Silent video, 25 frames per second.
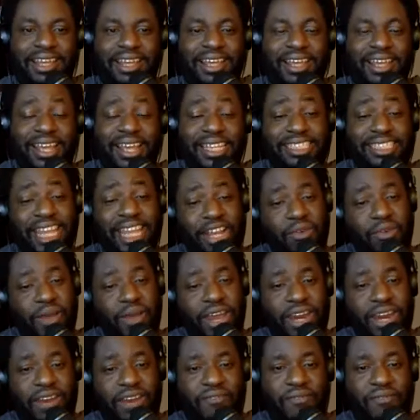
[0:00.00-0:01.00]
is they
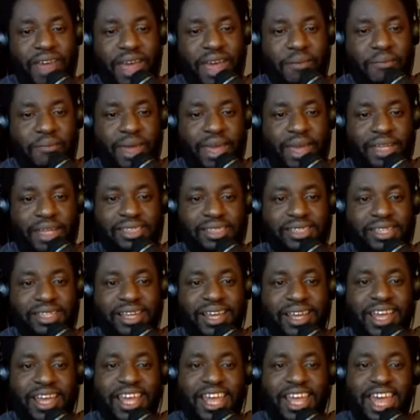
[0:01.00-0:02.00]
created a fan base.
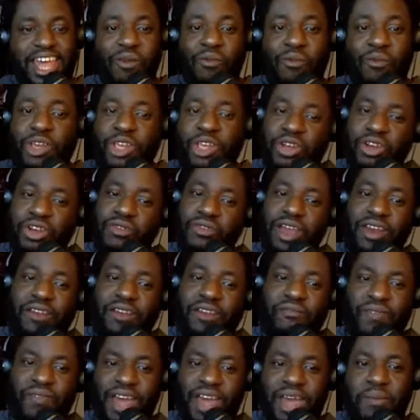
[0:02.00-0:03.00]
And when you create a
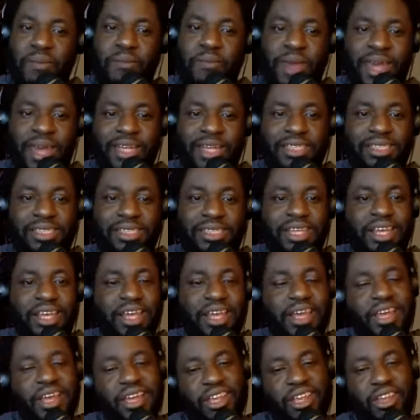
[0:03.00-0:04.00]
fan base,
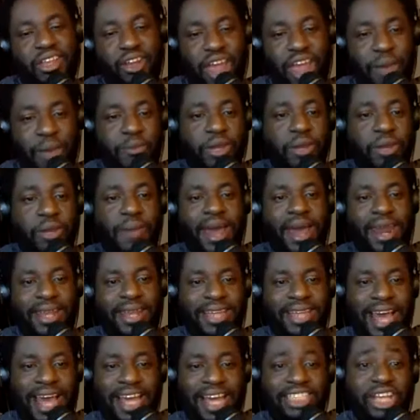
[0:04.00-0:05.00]
you're able to
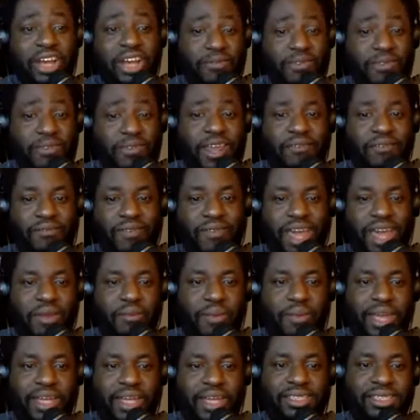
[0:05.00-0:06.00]
monetize off of that fan
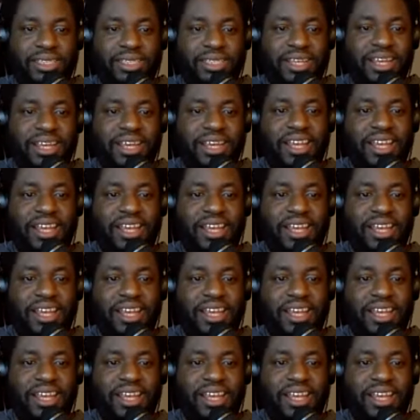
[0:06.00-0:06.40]
base. Mm.